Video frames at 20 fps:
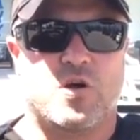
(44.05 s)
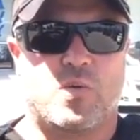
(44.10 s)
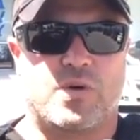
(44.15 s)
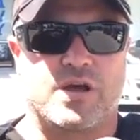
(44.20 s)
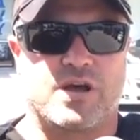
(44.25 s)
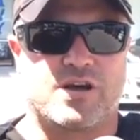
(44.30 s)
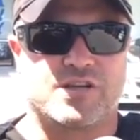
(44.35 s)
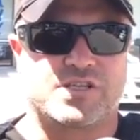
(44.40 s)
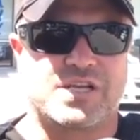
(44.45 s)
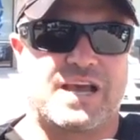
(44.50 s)

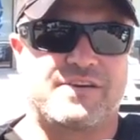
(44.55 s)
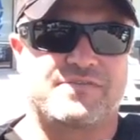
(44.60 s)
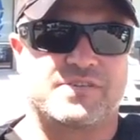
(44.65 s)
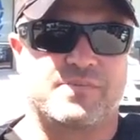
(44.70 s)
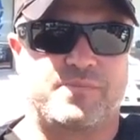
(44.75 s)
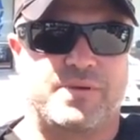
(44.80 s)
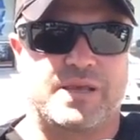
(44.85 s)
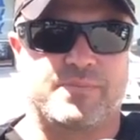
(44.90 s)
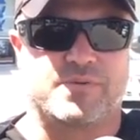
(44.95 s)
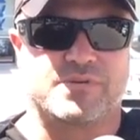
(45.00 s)
We also have
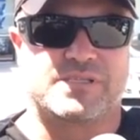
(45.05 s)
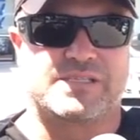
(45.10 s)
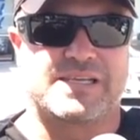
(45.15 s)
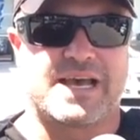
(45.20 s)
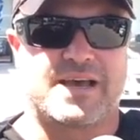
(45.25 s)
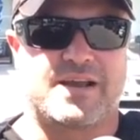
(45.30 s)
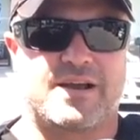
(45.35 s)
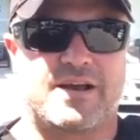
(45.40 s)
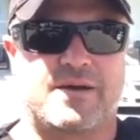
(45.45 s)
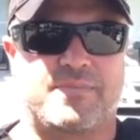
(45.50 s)
some people
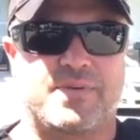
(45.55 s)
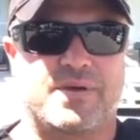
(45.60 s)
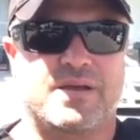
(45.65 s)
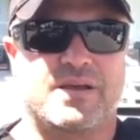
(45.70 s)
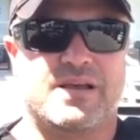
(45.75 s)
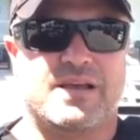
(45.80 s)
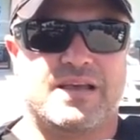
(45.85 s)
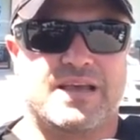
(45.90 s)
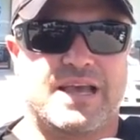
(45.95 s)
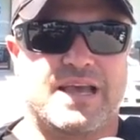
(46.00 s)
set up
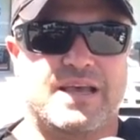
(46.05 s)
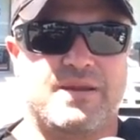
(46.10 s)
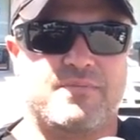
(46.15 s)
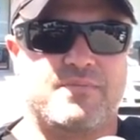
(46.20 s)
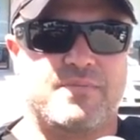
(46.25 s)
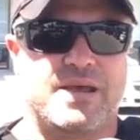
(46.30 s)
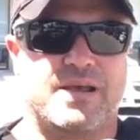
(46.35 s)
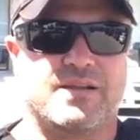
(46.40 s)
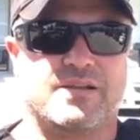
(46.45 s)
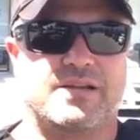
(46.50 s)

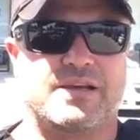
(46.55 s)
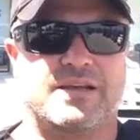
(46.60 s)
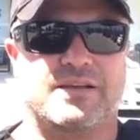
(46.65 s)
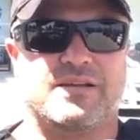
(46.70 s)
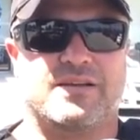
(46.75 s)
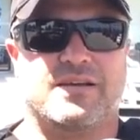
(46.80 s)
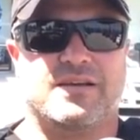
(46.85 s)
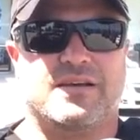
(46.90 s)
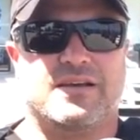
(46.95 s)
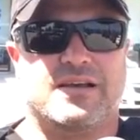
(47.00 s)
in
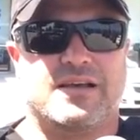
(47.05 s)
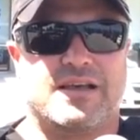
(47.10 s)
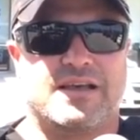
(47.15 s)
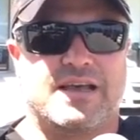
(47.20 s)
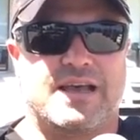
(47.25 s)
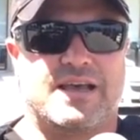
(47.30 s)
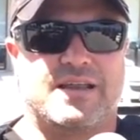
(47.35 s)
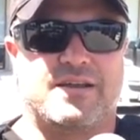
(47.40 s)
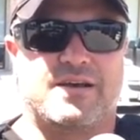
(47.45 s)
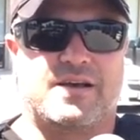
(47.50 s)
Midland
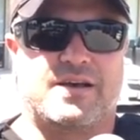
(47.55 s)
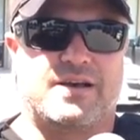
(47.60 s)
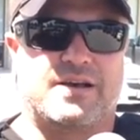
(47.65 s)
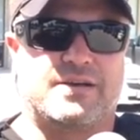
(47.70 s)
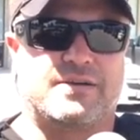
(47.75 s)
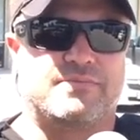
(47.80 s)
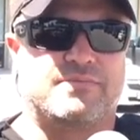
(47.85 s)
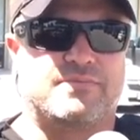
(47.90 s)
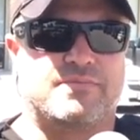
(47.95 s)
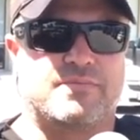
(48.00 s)

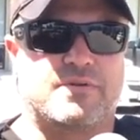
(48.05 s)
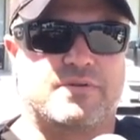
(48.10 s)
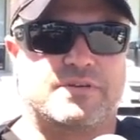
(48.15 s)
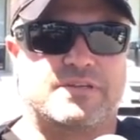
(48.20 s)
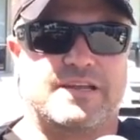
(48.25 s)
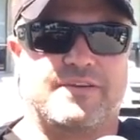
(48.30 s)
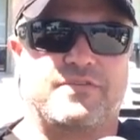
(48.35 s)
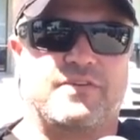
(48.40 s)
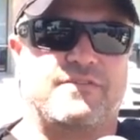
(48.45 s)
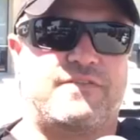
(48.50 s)
and
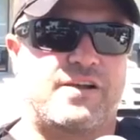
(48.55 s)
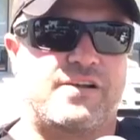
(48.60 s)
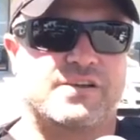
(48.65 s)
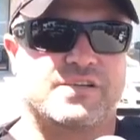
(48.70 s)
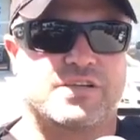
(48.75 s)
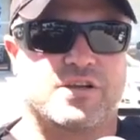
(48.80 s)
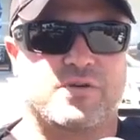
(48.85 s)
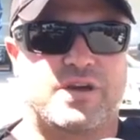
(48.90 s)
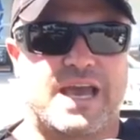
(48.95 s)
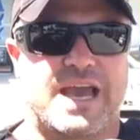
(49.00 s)
different
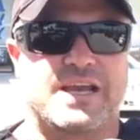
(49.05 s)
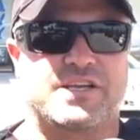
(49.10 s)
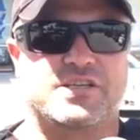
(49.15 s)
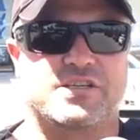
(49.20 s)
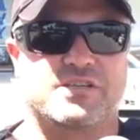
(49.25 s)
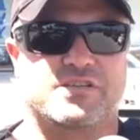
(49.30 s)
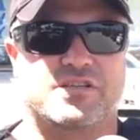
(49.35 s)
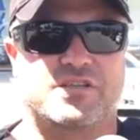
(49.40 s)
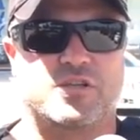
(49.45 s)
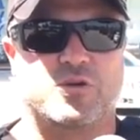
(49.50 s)
various
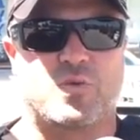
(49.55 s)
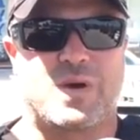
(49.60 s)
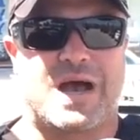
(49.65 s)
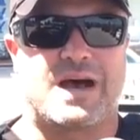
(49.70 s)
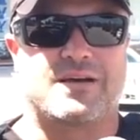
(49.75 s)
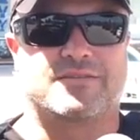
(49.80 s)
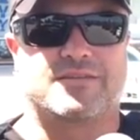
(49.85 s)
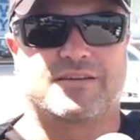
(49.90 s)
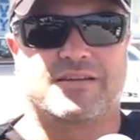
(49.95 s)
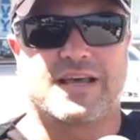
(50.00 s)
locations
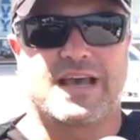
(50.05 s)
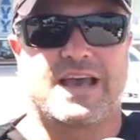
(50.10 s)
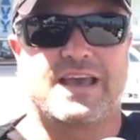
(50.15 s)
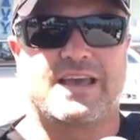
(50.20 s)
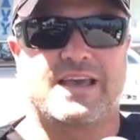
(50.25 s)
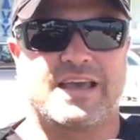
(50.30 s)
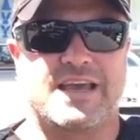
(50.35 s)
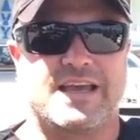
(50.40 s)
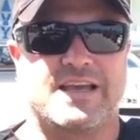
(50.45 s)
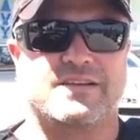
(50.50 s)
throughout the
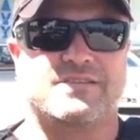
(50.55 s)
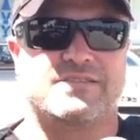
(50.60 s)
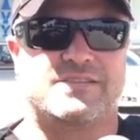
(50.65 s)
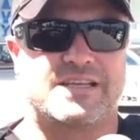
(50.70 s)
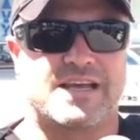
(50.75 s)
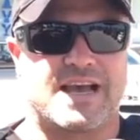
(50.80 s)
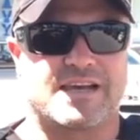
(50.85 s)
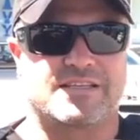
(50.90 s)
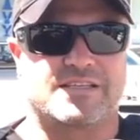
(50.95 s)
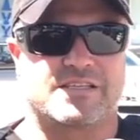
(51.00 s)
day in
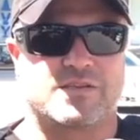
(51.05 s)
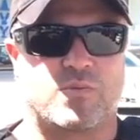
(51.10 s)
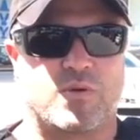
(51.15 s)
Texas.